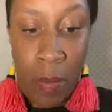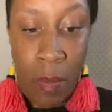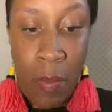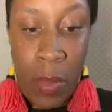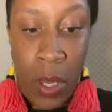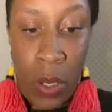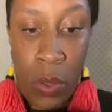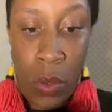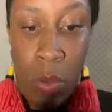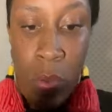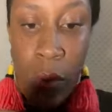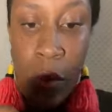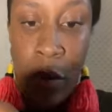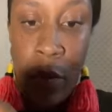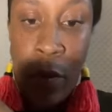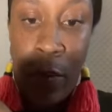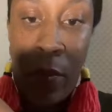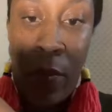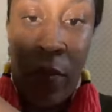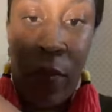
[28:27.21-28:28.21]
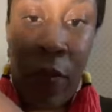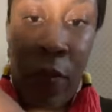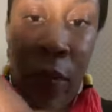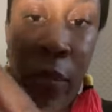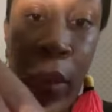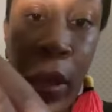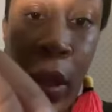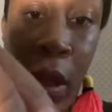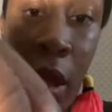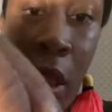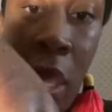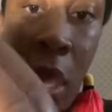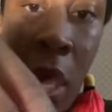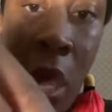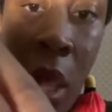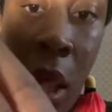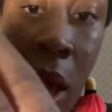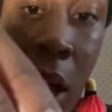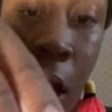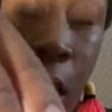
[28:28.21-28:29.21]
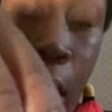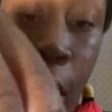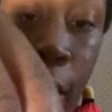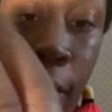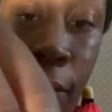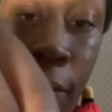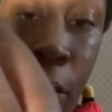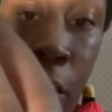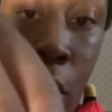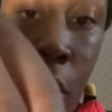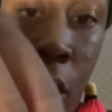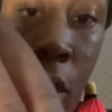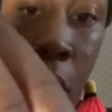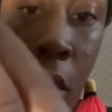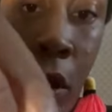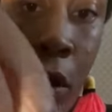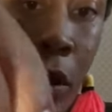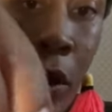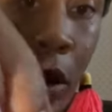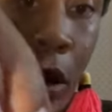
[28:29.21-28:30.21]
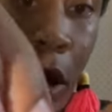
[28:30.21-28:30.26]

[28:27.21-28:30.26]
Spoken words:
middle of your